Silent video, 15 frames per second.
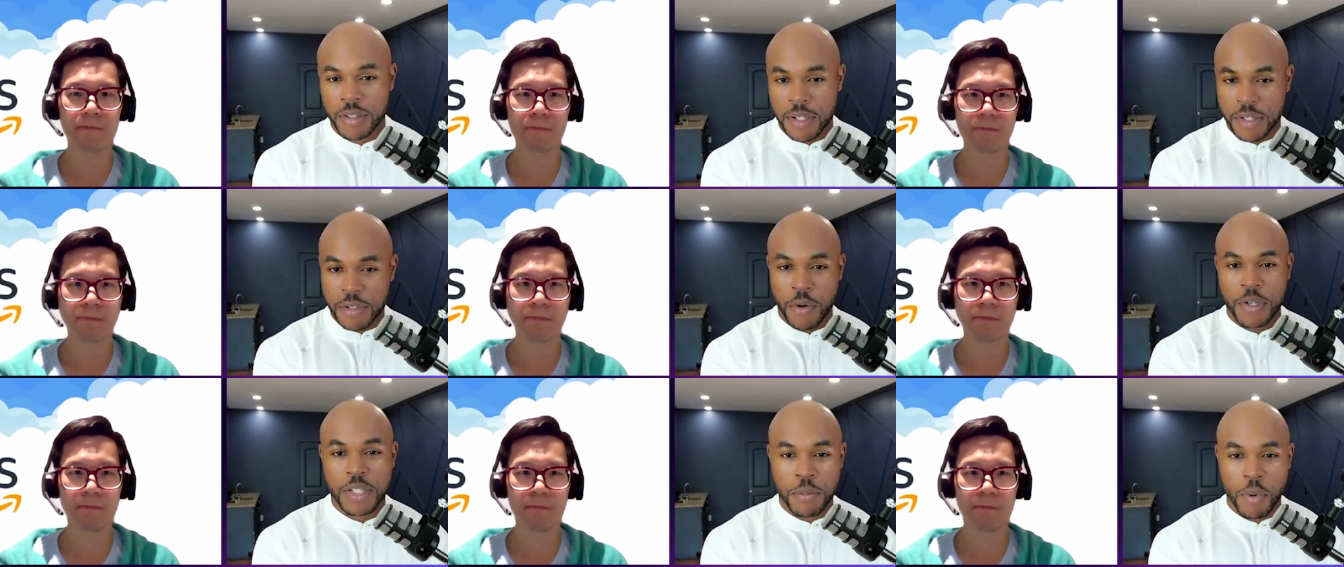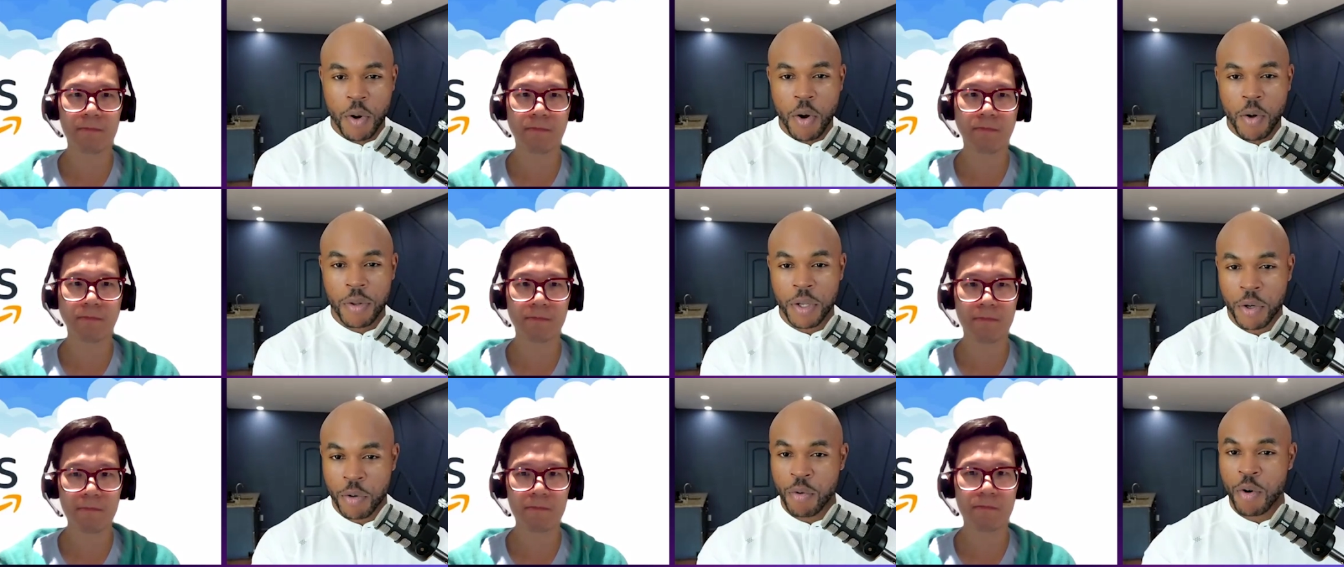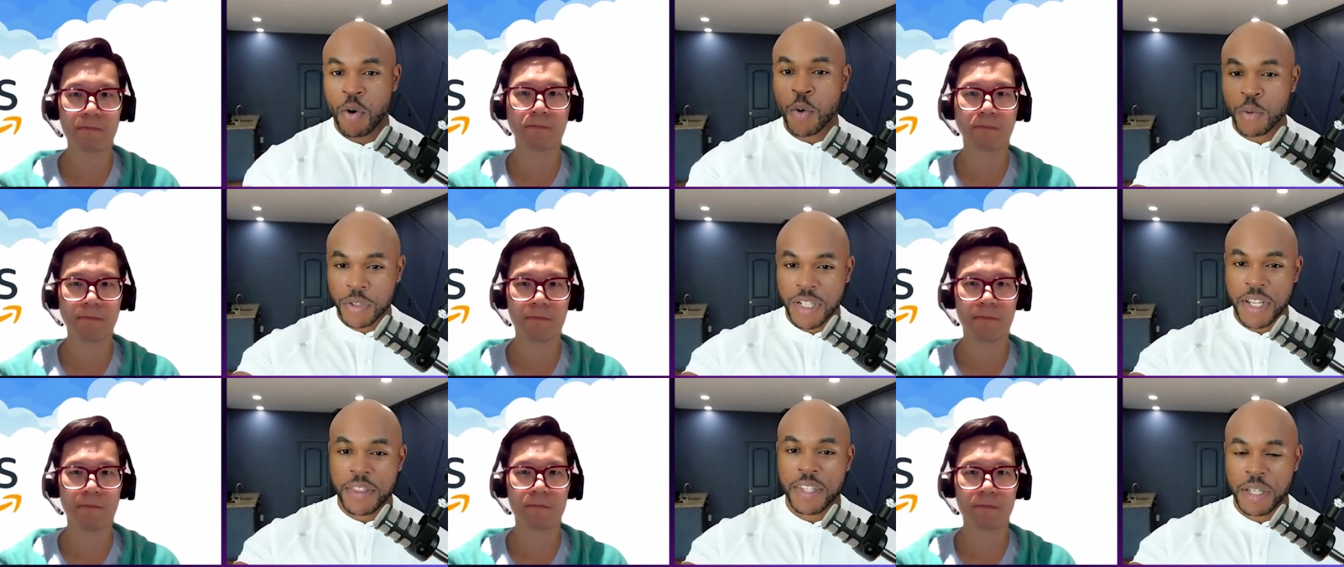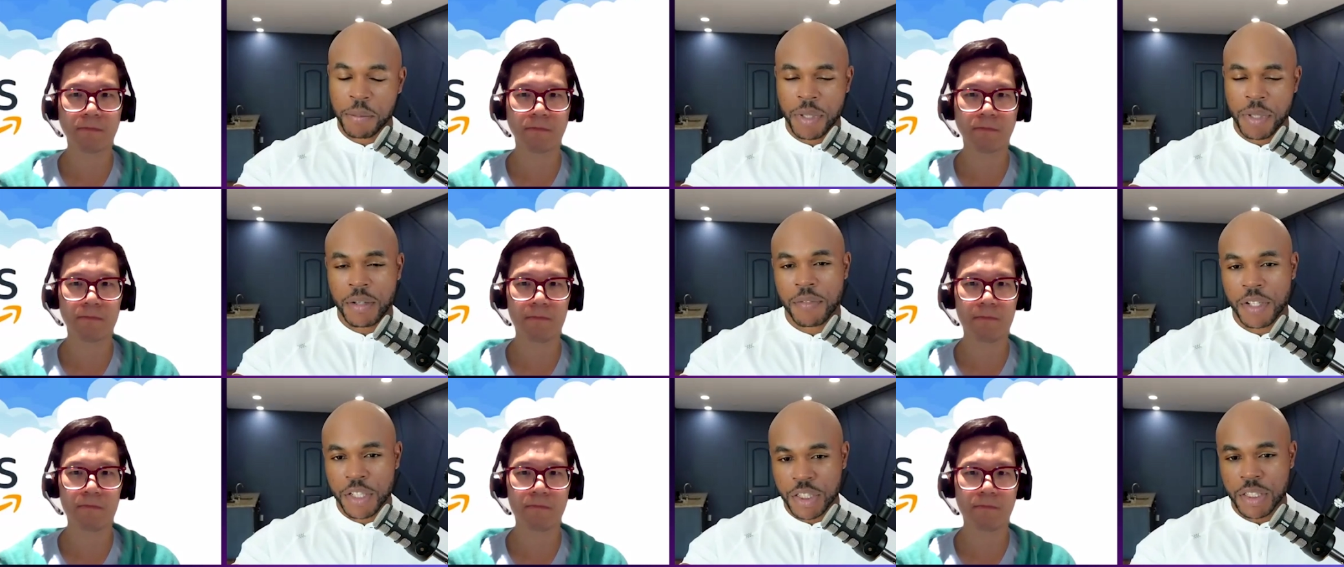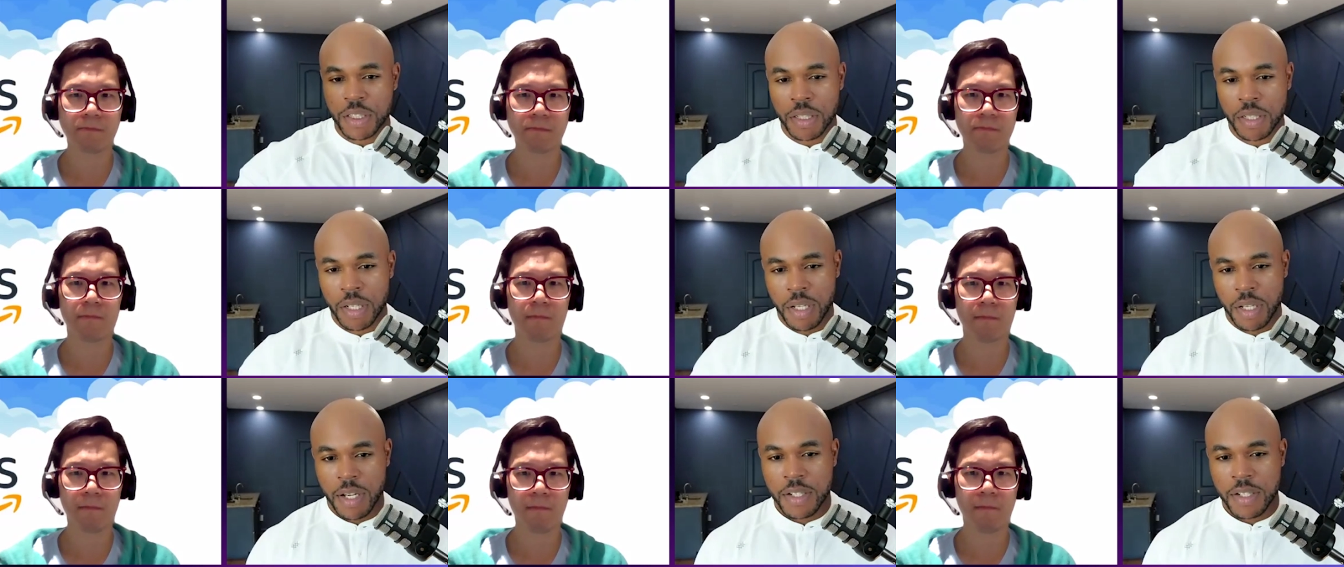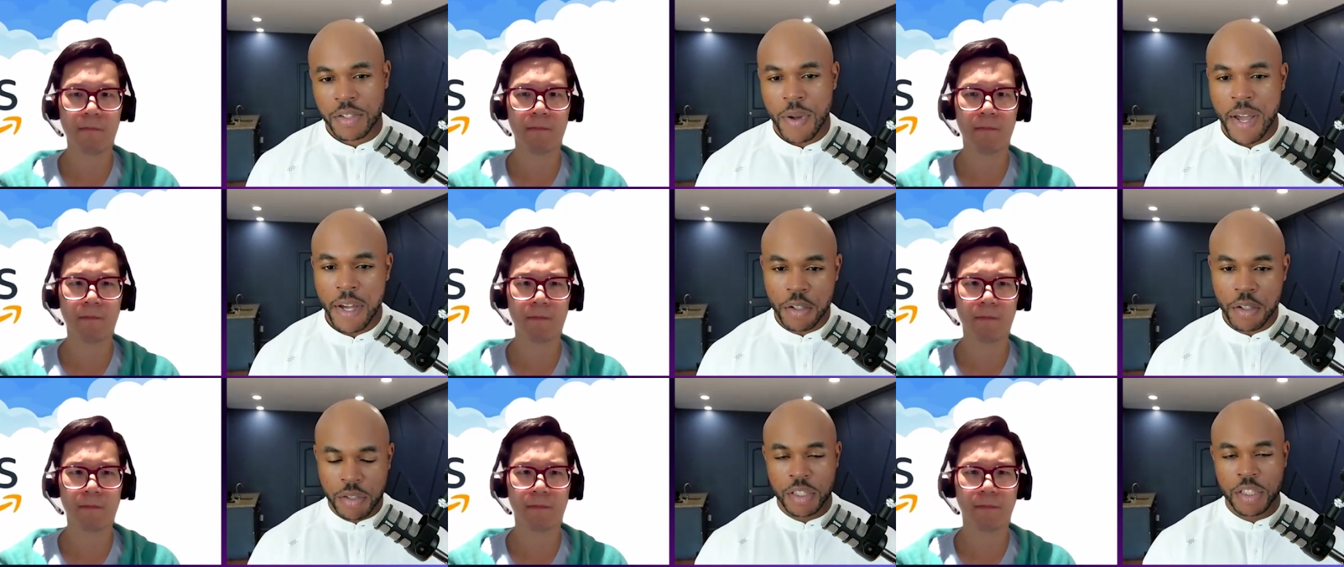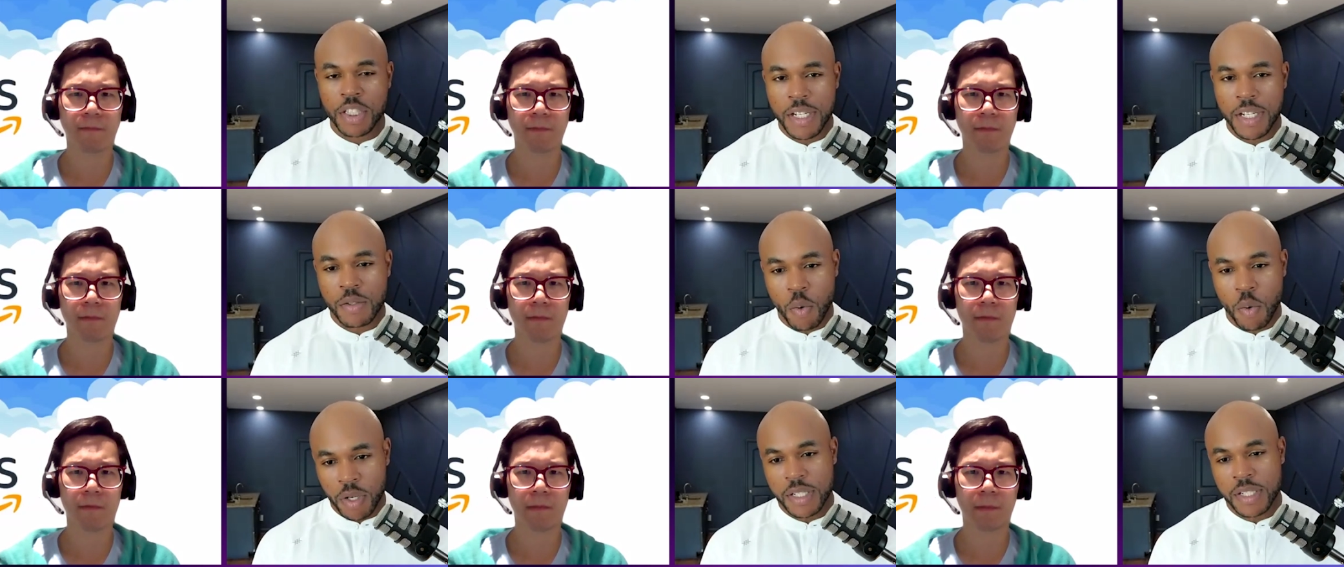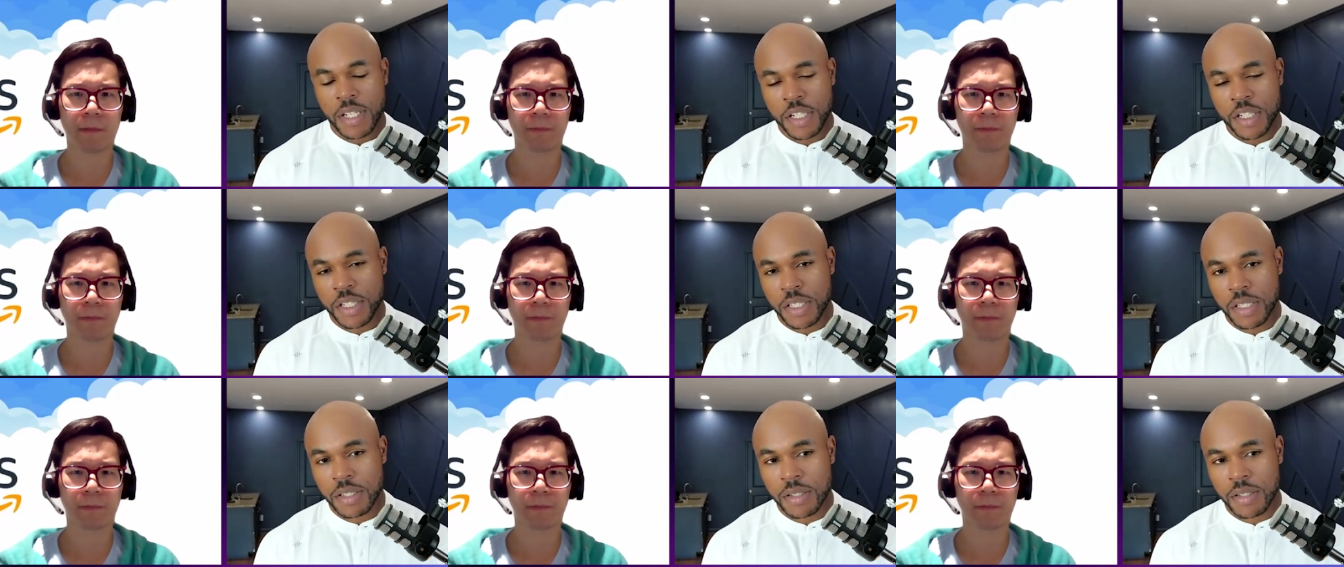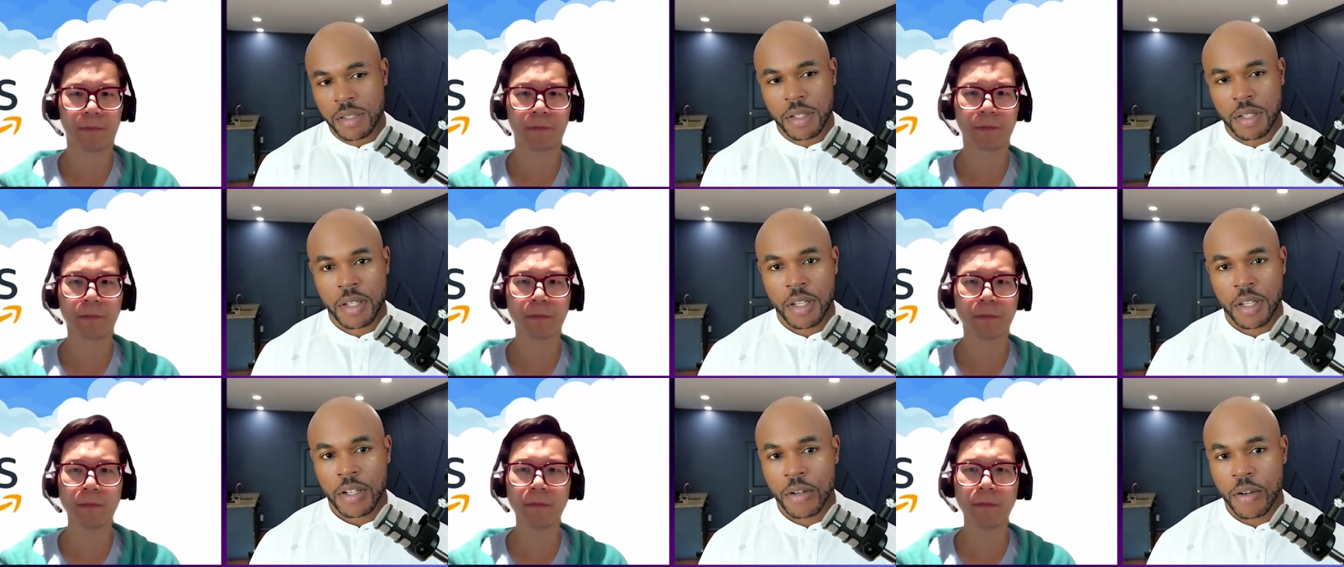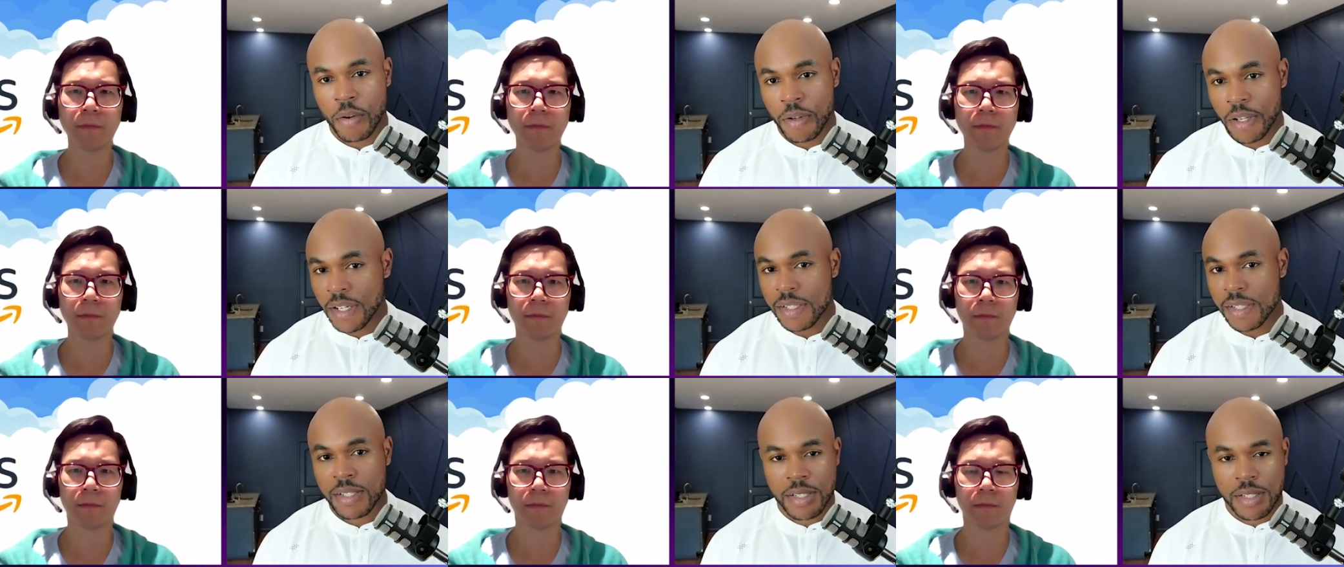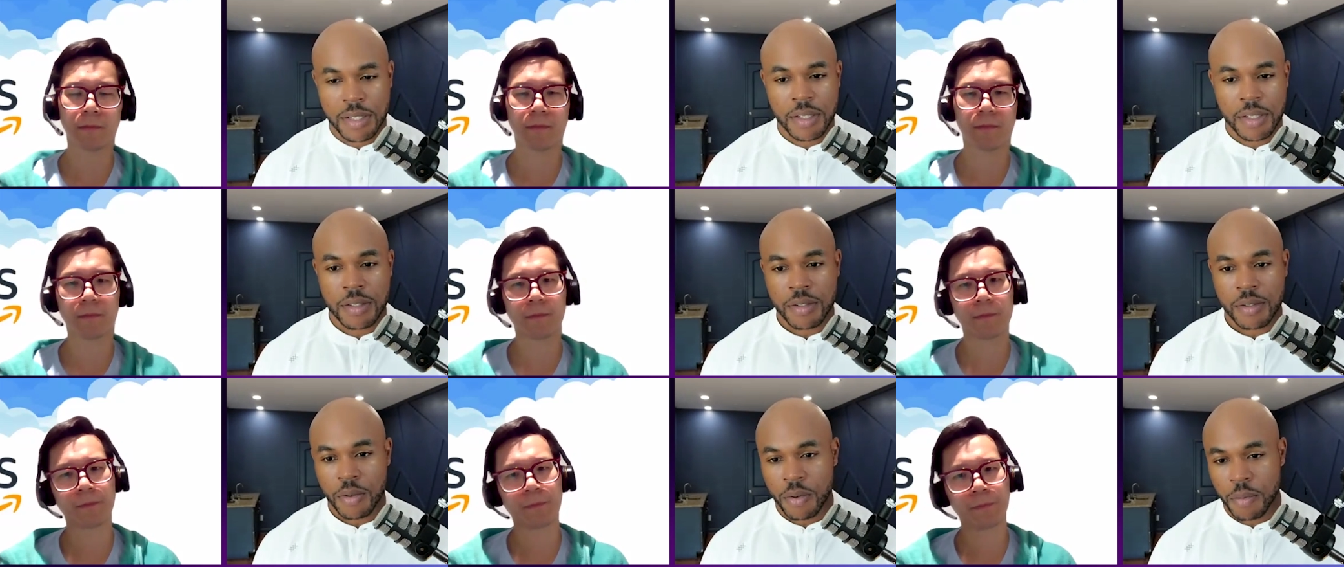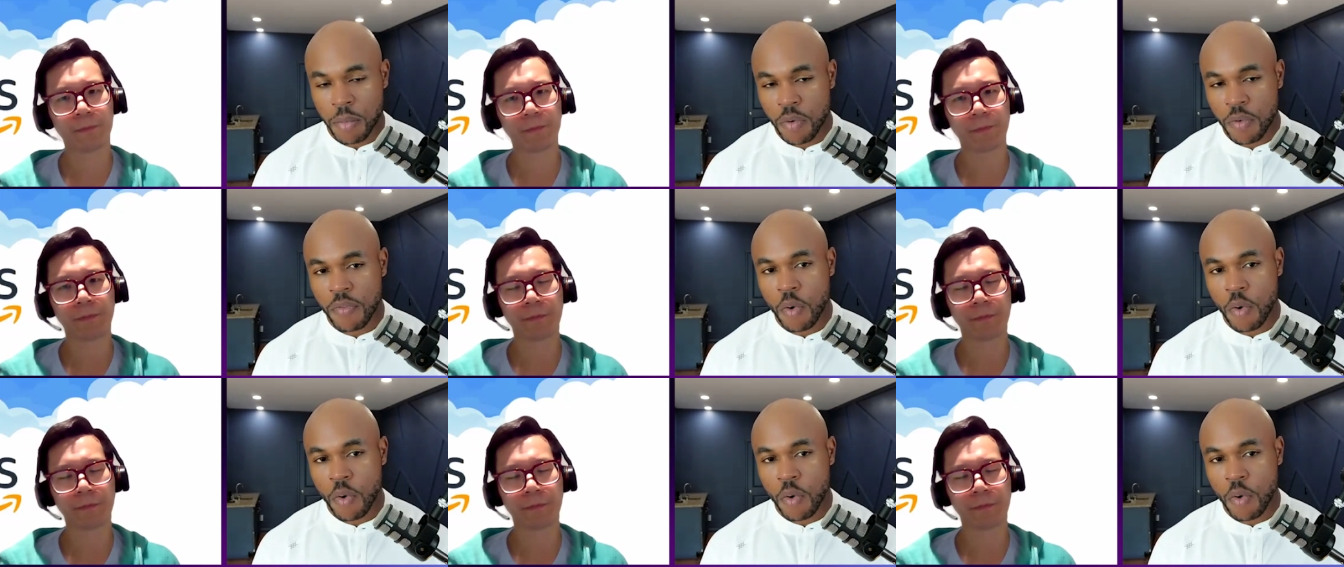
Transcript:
Speaker 1: that starts small and grow to that think big vision. So how do you suggest organizations, you know, get assistance or move